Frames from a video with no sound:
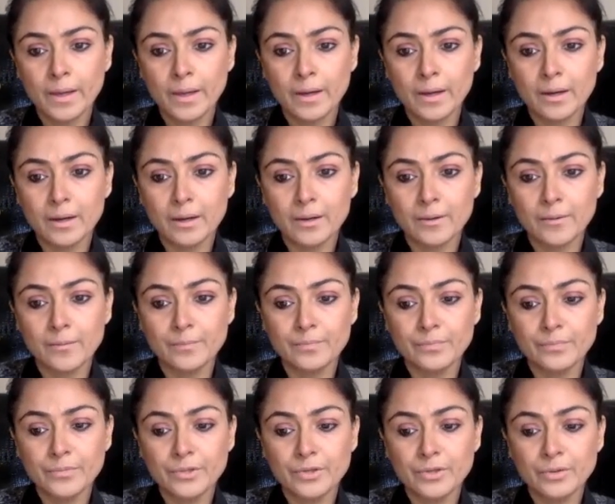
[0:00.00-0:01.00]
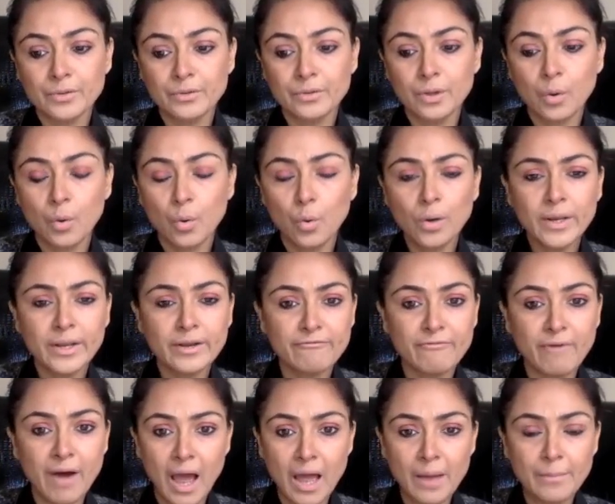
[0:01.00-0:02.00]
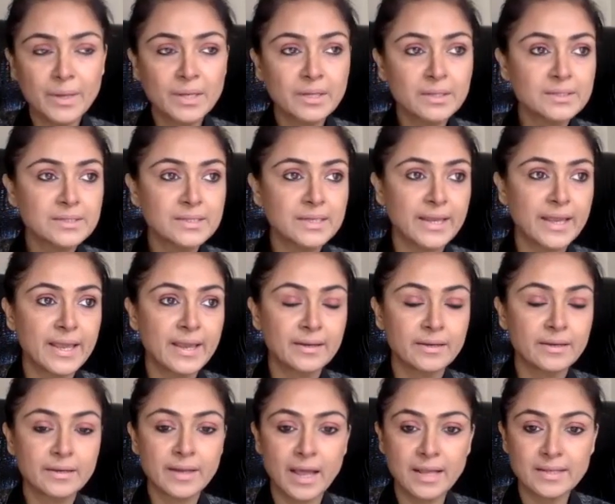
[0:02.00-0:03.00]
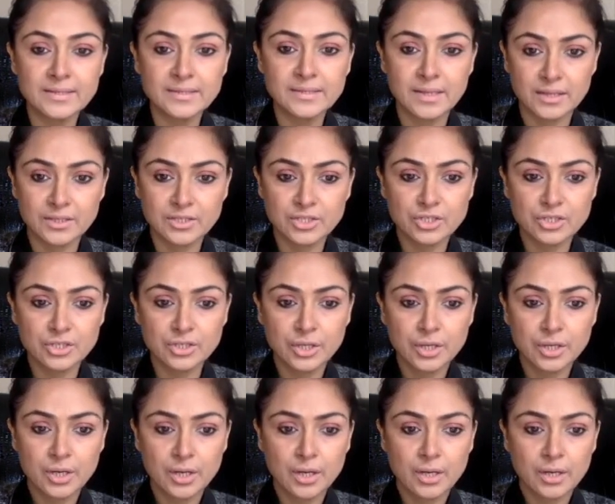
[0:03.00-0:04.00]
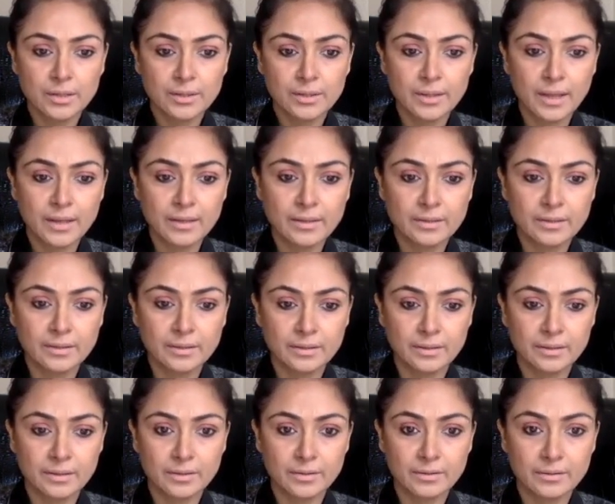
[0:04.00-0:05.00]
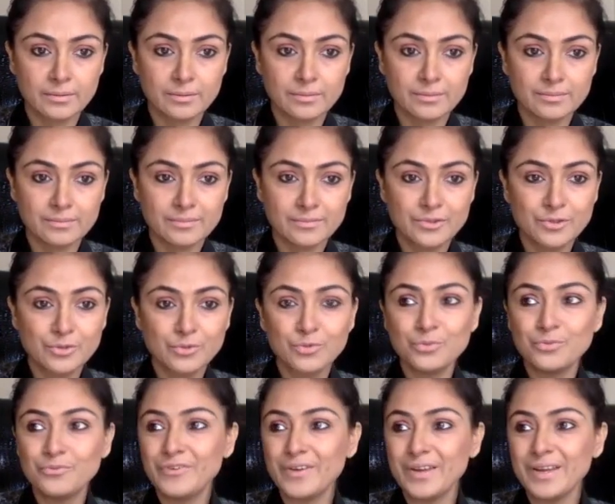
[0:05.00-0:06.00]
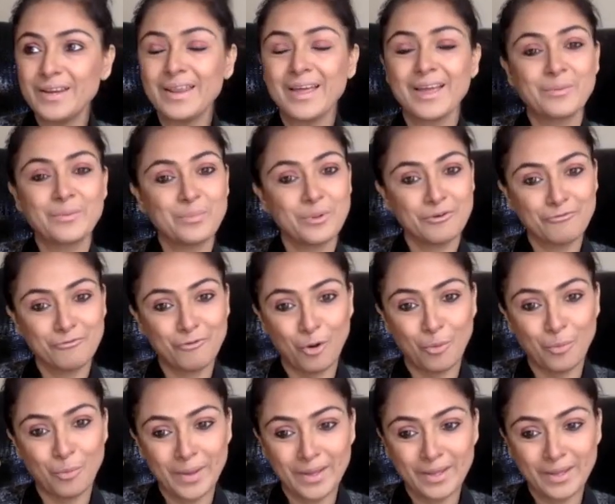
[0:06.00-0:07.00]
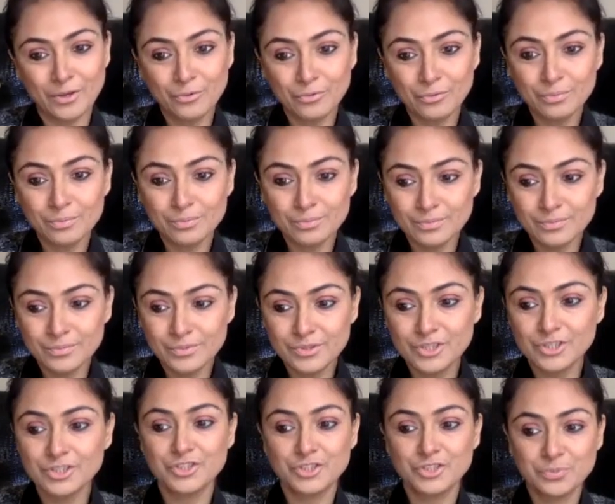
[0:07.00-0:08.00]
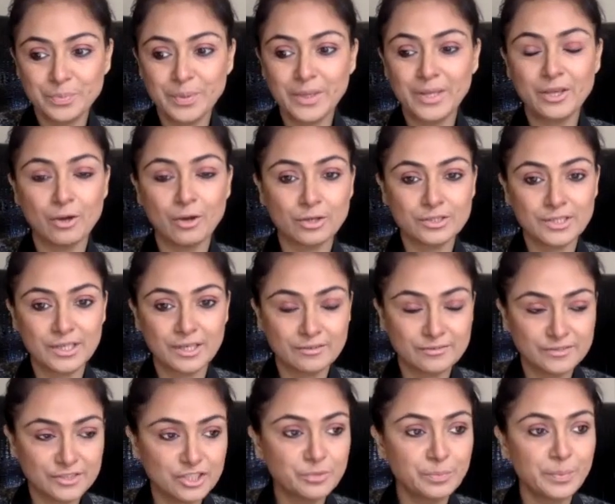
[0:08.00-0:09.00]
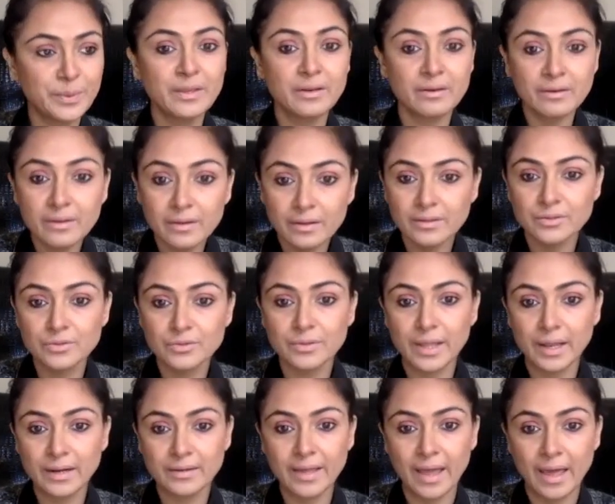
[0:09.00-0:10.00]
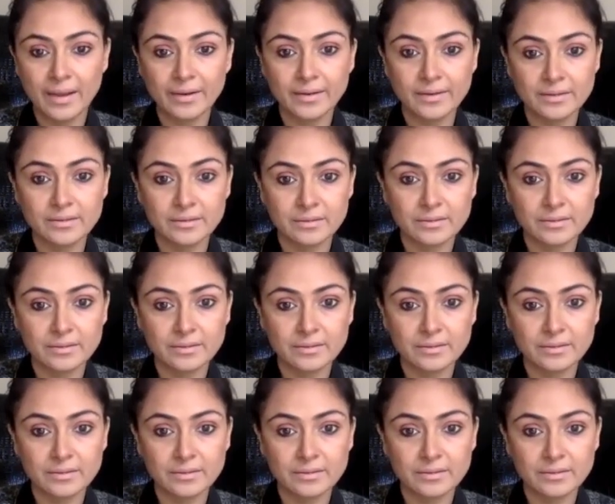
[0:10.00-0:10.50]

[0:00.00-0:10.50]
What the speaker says: You know, the whole environment is created as such. Yeah. That you feel like performing. You just be yourself. Just be real to that character.